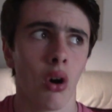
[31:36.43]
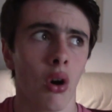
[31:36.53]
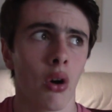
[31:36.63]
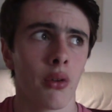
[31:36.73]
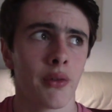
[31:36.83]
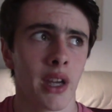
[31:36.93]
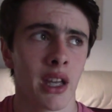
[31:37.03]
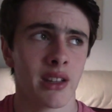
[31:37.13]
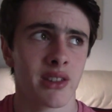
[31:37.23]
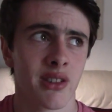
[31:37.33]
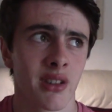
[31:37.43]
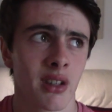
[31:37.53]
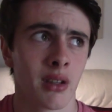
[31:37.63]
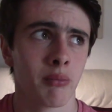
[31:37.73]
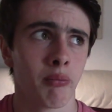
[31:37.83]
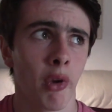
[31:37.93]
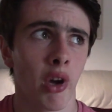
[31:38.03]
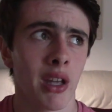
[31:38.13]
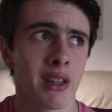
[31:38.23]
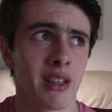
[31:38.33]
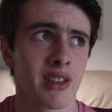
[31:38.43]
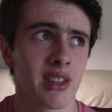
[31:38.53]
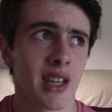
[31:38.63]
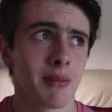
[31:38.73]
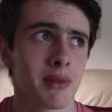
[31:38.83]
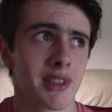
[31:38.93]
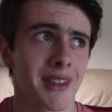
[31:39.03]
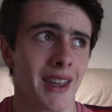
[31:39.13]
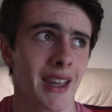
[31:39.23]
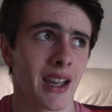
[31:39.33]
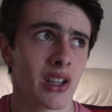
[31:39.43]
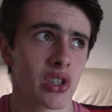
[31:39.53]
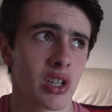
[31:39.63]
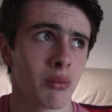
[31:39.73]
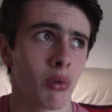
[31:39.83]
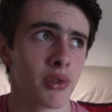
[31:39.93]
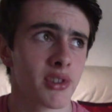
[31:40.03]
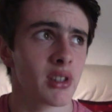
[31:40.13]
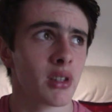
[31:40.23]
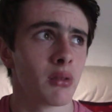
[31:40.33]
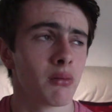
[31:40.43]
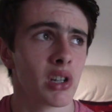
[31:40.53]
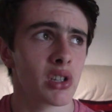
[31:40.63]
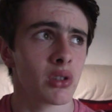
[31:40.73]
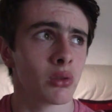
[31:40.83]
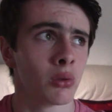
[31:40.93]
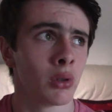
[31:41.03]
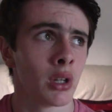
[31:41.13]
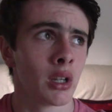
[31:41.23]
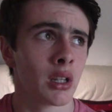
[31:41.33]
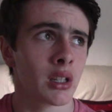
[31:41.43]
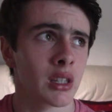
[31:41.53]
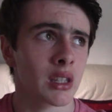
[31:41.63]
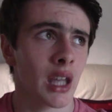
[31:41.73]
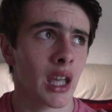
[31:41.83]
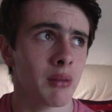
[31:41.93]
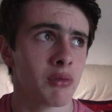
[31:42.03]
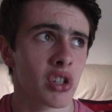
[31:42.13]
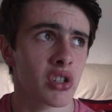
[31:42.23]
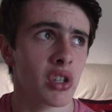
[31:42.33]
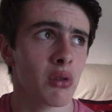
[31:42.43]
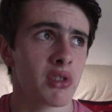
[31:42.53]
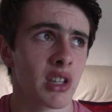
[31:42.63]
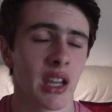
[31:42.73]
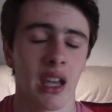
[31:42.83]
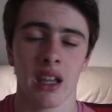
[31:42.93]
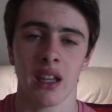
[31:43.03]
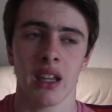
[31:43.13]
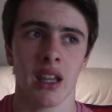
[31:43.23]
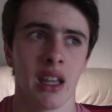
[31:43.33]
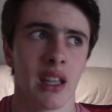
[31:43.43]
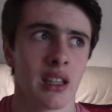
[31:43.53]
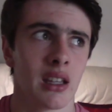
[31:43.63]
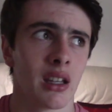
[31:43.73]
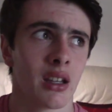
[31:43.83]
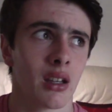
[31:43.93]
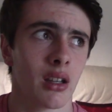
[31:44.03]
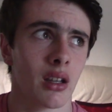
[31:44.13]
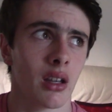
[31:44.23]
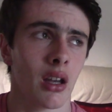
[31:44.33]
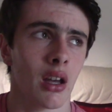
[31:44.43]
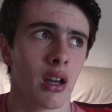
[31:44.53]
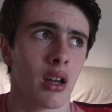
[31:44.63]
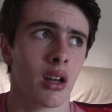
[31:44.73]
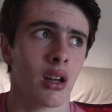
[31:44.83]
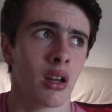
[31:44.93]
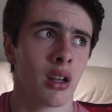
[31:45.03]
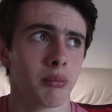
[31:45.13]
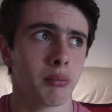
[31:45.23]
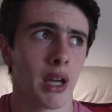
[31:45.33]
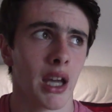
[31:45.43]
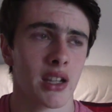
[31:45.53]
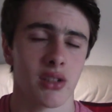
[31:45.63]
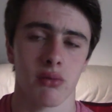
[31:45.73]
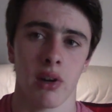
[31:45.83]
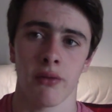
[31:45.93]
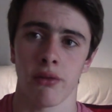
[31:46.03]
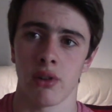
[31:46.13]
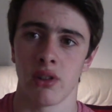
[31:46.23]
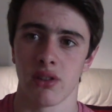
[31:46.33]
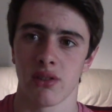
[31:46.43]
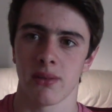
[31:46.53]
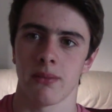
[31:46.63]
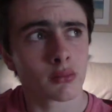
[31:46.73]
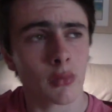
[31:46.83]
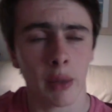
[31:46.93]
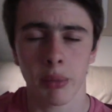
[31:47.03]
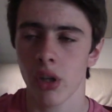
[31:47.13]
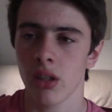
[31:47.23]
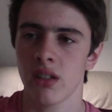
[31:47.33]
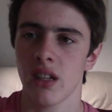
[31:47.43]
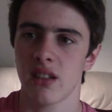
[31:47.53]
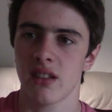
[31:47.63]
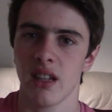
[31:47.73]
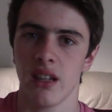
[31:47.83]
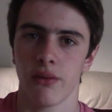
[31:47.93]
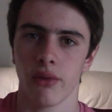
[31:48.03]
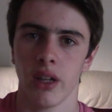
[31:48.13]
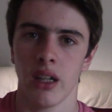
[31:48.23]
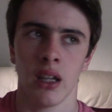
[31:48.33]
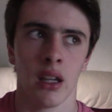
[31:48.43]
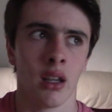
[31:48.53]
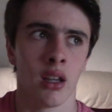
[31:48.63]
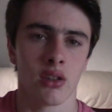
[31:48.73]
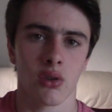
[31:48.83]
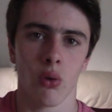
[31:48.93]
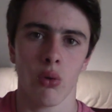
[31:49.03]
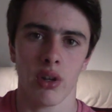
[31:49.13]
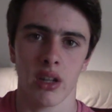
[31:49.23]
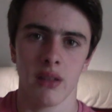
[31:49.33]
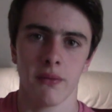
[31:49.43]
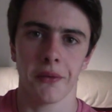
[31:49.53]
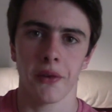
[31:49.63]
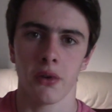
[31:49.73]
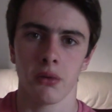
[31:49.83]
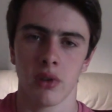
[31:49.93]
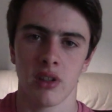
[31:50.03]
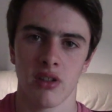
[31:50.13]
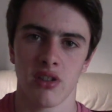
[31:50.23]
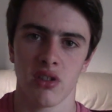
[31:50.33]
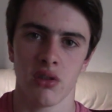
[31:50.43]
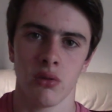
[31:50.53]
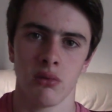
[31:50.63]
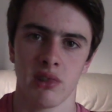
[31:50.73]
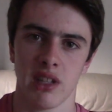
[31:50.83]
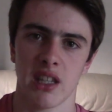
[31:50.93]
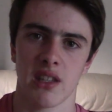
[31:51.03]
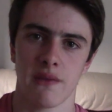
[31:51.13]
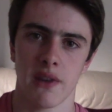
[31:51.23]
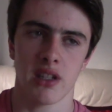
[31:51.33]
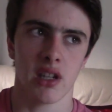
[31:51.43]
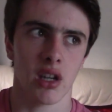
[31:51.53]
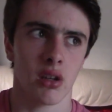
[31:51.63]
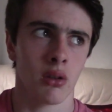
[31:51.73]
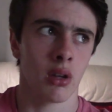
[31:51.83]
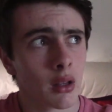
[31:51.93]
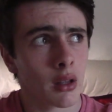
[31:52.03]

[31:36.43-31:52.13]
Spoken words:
of it, but in the same state as she was in the original game, just using it in her past reference. I put this E3 talk and info into this video,